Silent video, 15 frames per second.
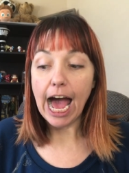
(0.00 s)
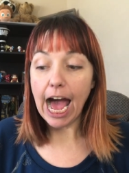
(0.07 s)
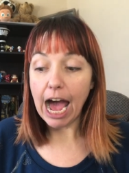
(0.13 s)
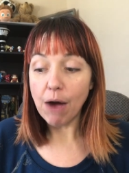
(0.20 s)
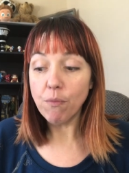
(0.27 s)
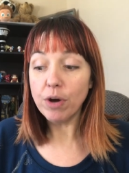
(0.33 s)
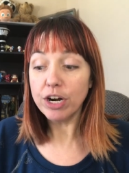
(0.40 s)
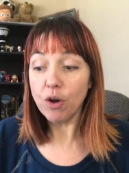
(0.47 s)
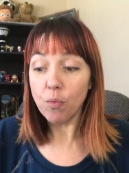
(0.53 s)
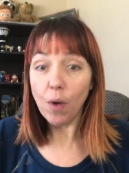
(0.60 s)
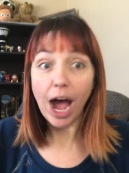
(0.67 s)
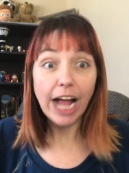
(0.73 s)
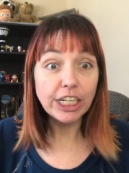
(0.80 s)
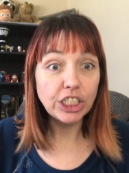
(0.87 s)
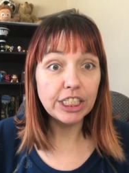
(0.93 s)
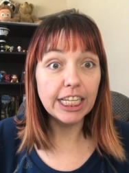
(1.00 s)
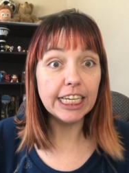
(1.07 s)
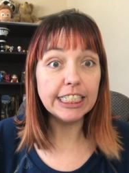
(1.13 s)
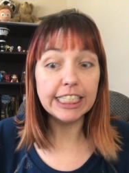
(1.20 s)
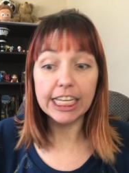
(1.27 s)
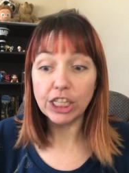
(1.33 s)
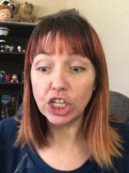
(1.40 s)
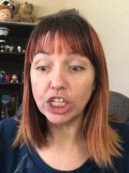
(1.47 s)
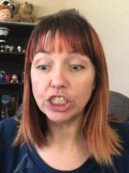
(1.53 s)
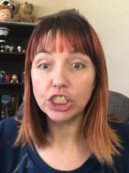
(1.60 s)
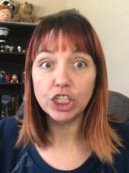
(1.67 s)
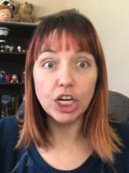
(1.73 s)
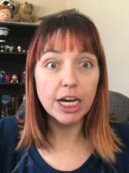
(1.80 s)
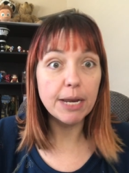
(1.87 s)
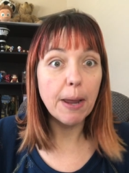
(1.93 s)
I want to watch this. It
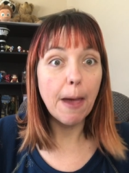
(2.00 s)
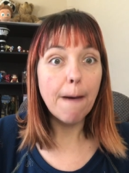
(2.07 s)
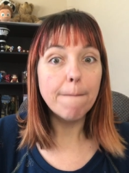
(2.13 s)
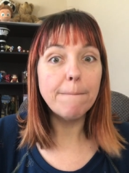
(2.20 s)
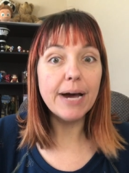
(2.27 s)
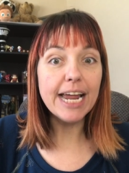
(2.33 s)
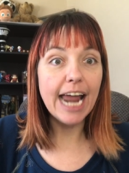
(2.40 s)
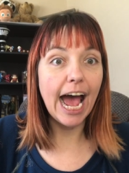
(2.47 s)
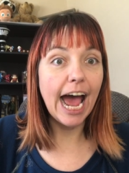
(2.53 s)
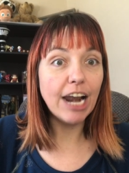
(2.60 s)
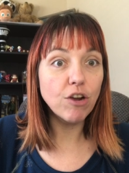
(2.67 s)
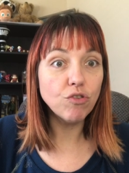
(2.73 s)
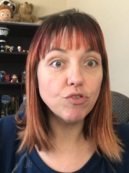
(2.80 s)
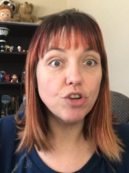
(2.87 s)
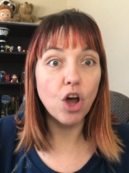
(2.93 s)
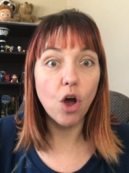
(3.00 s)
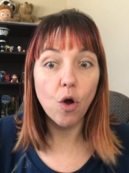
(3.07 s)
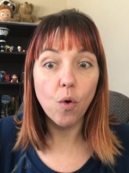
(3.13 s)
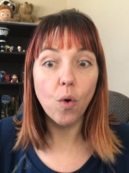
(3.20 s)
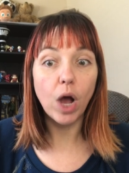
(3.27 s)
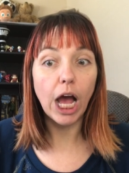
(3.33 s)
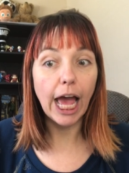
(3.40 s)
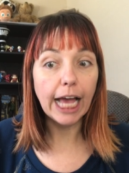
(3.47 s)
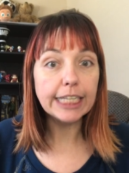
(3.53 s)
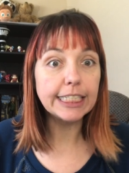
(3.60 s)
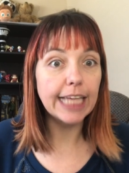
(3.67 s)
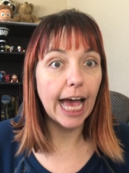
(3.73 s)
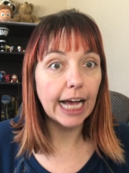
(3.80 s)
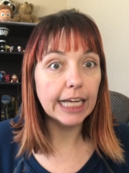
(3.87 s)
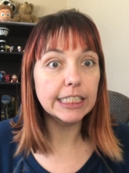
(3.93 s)
looks good, but I don't know
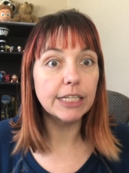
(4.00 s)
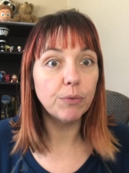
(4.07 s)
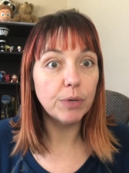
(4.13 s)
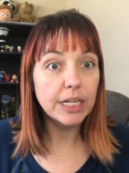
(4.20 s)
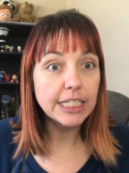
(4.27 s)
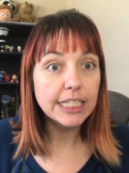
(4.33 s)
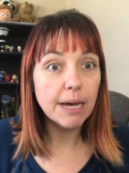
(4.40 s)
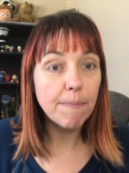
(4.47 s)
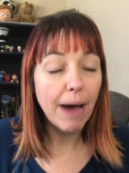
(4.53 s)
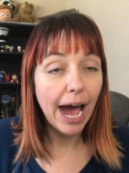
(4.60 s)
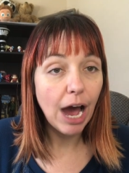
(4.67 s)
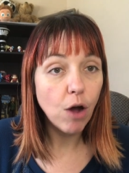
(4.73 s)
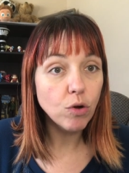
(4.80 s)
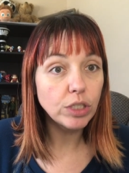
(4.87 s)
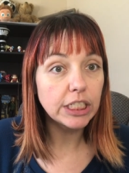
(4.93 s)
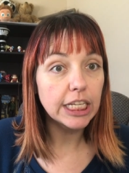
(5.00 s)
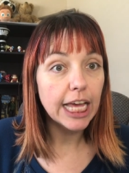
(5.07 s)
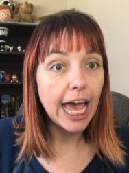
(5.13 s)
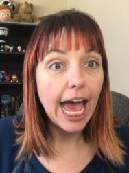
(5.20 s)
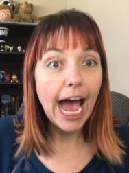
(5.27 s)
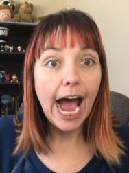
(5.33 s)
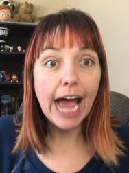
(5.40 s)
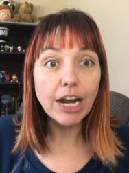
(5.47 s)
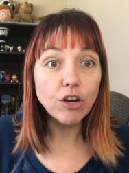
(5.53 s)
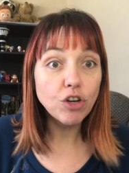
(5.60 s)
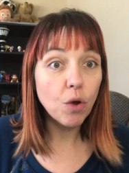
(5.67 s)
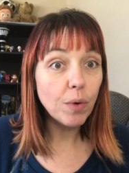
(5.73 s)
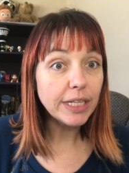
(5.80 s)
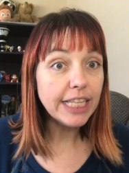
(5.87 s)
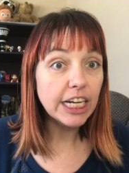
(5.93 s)
exactly what it's about. I don't
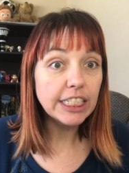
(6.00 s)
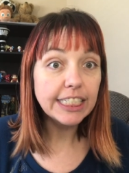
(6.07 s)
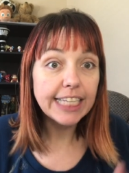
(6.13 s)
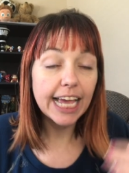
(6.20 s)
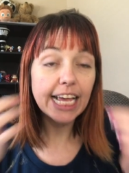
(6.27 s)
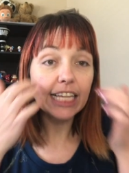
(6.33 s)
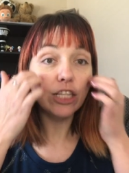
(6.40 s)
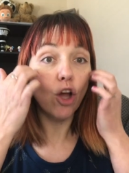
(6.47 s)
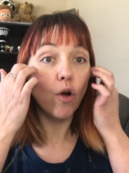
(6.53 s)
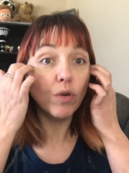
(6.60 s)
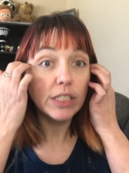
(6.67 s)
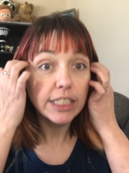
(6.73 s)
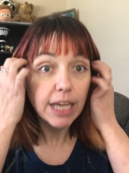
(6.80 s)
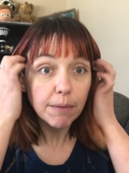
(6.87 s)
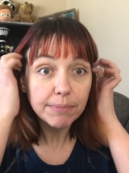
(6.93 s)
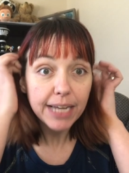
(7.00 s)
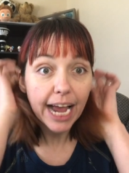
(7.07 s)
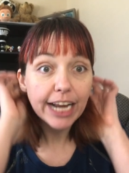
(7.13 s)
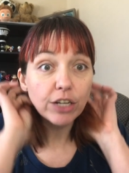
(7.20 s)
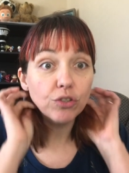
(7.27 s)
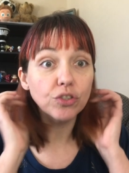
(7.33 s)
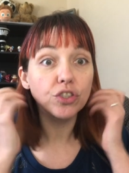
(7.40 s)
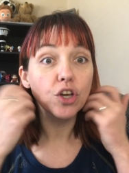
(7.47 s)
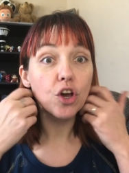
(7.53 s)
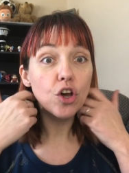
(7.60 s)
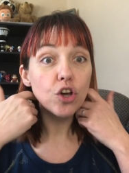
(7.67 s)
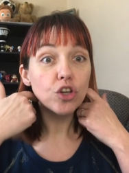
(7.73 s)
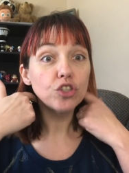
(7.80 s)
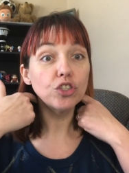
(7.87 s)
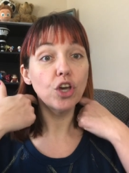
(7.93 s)
know what they're saying, no subtitles.
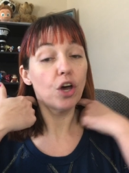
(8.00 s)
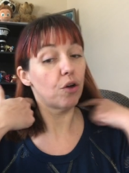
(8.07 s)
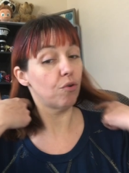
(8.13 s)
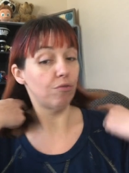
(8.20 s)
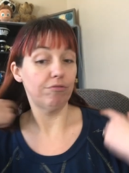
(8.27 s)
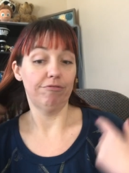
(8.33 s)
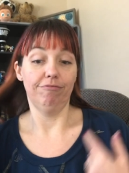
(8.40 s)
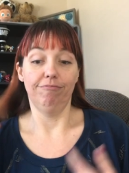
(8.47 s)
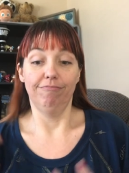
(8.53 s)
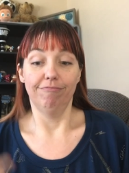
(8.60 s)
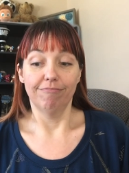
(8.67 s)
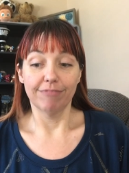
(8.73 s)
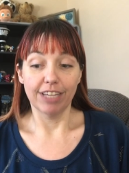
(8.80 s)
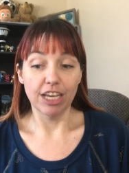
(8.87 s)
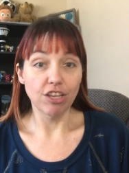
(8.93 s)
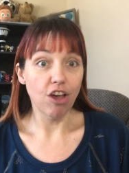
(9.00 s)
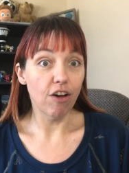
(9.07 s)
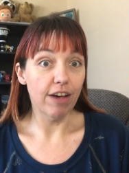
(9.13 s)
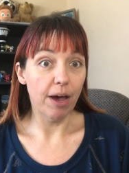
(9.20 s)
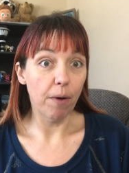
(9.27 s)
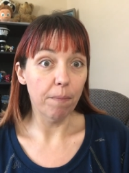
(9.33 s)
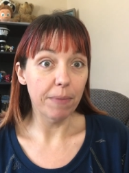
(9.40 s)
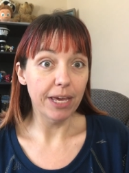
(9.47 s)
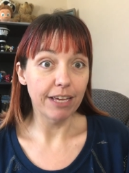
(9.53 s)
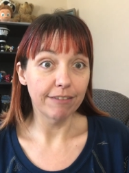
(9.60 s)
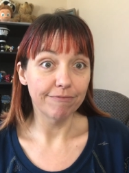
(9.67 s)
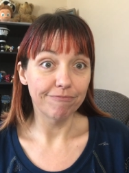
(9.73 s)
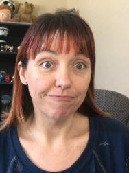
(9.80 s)
So can y'all help me?